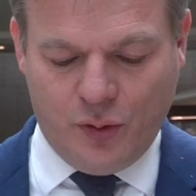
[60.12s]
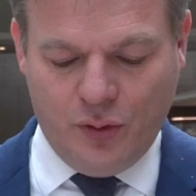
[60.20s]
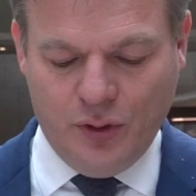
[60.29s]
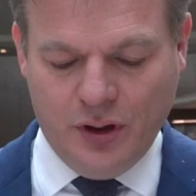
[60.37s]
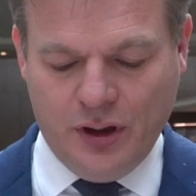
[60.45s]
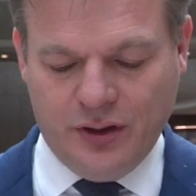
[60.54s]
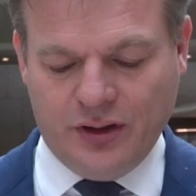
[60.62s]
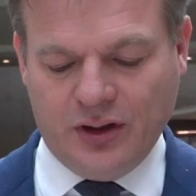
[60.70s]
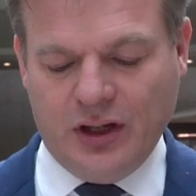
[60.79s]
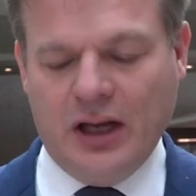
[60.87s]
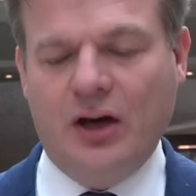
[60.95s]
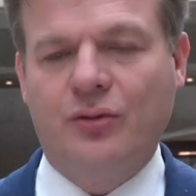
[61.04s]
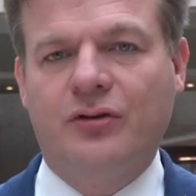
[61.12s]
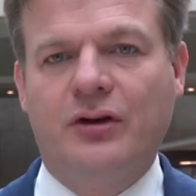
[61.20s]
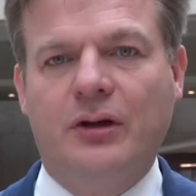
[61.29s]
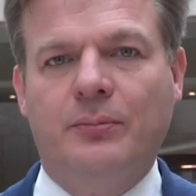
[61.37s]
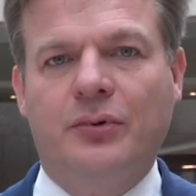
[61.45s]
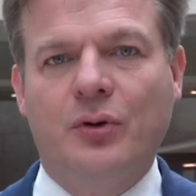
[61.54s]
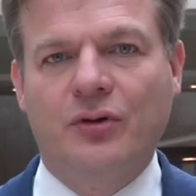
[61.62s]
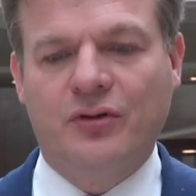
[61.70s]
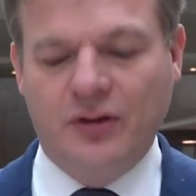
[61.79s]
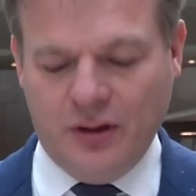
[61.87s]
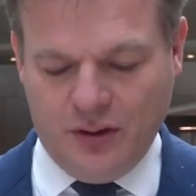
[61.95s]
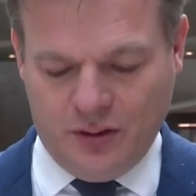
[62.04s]
law that allowed
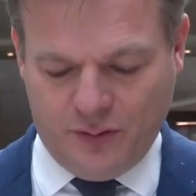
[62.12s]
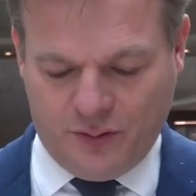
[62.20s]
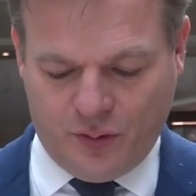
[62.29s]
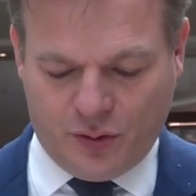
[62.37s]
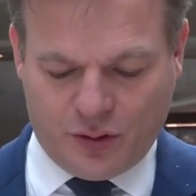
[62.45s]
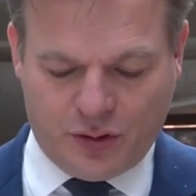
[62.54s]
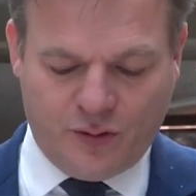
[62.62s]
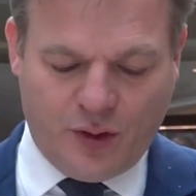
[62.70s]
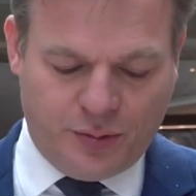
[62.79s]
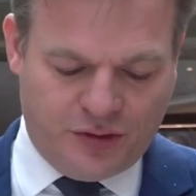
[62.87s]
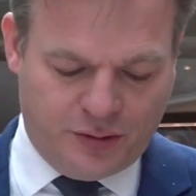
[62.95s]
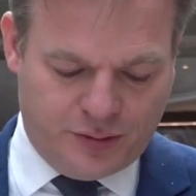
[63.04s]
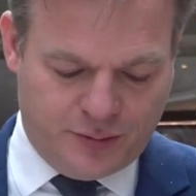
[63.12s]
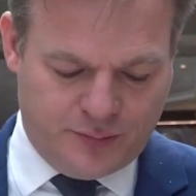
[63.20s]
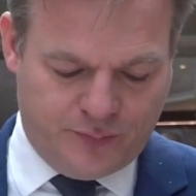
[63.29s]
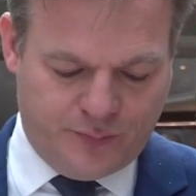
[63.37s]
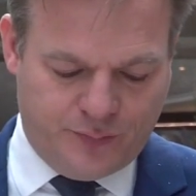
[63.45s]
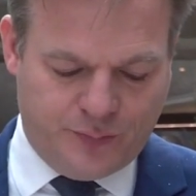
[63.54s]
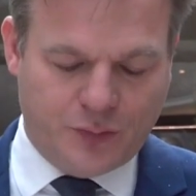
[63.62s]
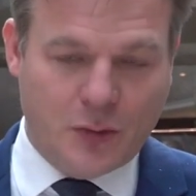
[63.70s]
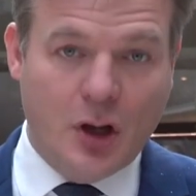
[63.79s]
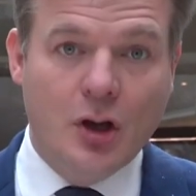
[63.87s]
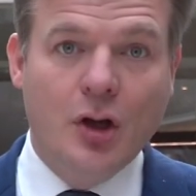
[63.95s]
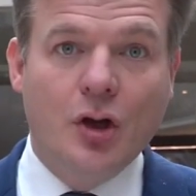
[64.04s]
impunity for corruption.
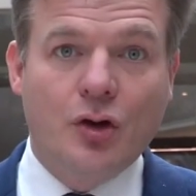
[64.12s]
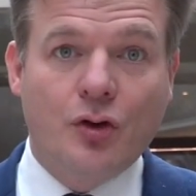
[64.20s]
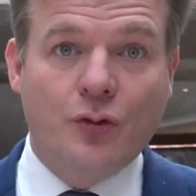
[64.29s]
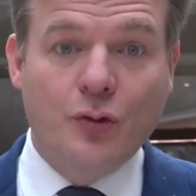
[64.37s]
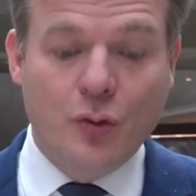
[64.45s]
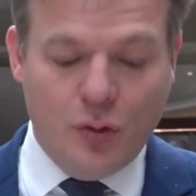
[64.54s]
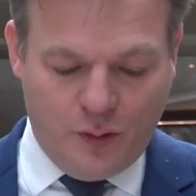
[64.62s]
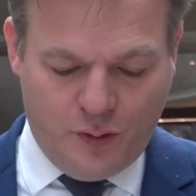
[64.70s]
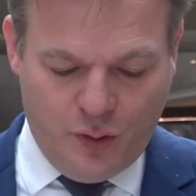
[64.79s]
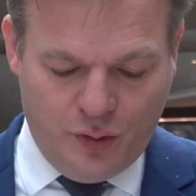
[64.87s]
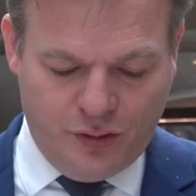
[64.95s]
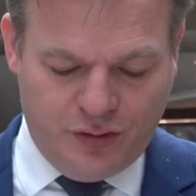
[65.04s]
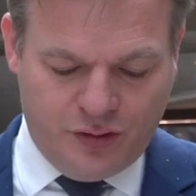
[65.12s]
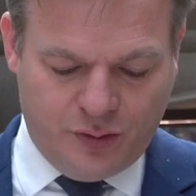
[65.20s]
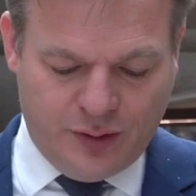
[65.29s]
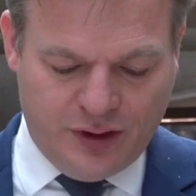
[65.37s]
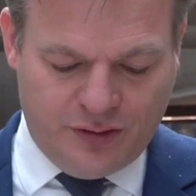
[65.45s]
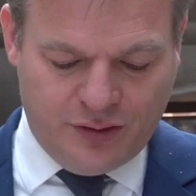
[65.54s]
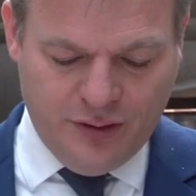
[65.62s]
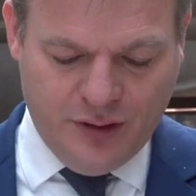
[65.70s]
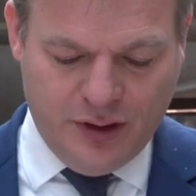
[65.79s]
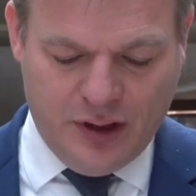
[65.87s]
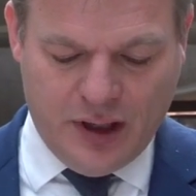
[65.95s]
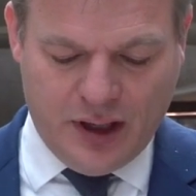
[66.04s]
The rule of law situation
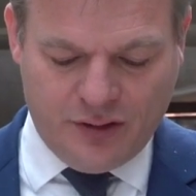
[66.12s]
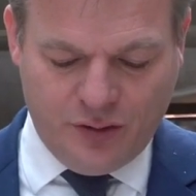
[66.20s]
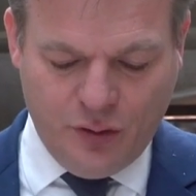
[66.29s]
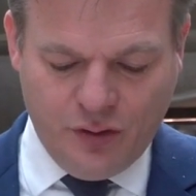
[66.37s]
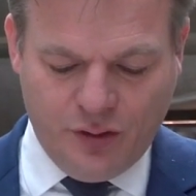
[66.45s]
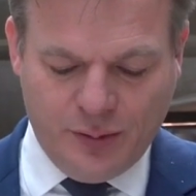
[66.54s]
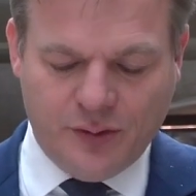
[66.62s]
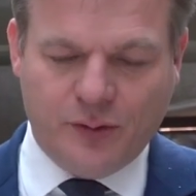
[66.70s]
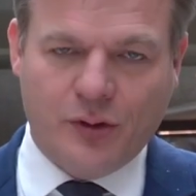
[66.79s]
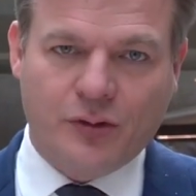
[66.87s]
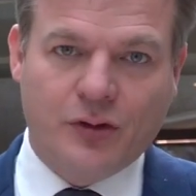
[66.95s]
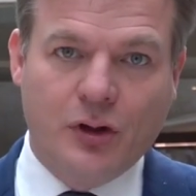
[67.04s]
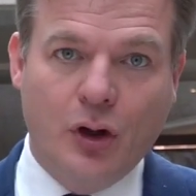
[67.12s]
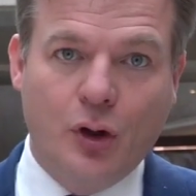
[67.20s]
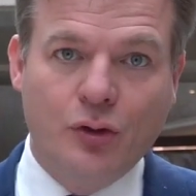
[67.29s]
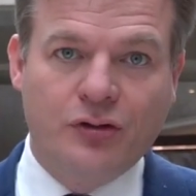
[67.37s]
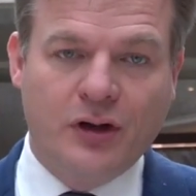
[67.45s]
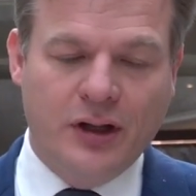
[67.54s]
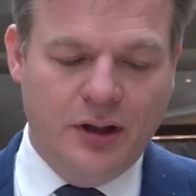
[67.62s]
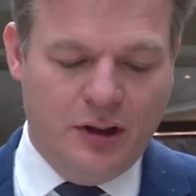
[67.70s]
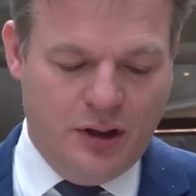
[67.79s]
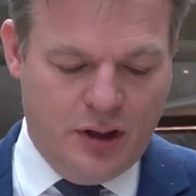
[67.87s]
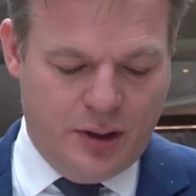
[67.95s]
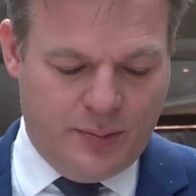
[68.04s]
has also been followed closely
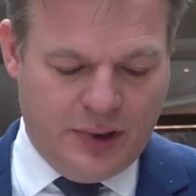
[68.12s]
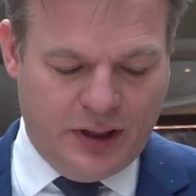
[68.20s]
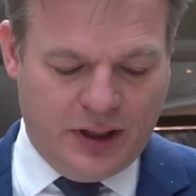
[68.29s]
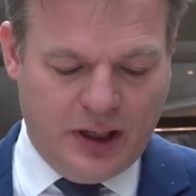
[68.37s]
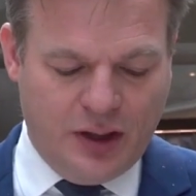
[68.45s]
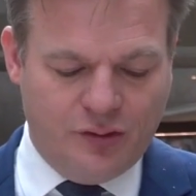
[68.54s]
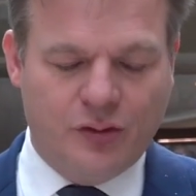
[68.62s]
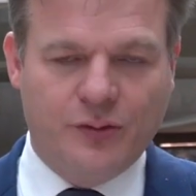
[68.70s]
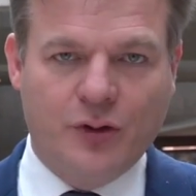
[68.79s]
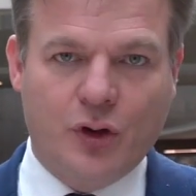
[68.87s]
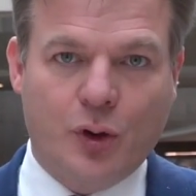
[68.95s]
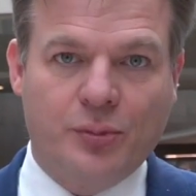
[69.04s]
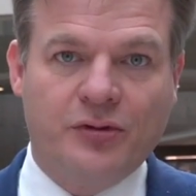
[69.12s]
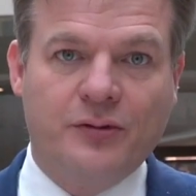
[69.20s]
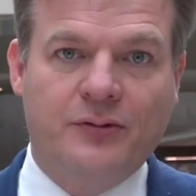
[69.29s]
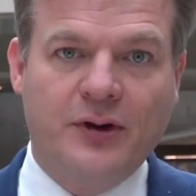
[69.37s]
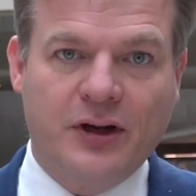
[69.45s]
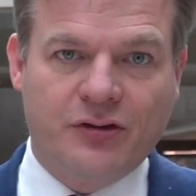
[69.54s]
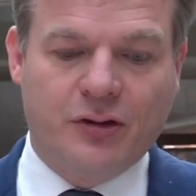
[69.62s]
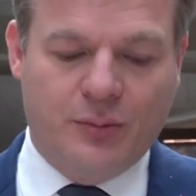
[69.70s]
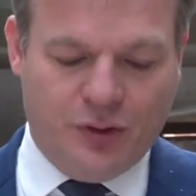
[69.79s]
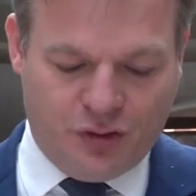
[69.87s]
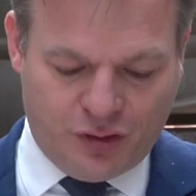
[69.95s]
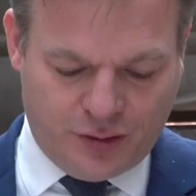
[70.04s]
by the Council of Europe's Venice
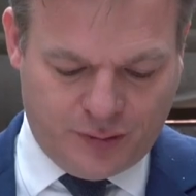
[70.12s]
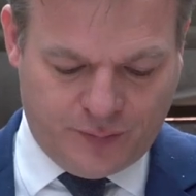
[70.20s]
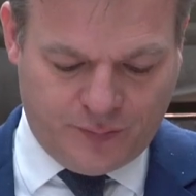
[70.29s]
Commission.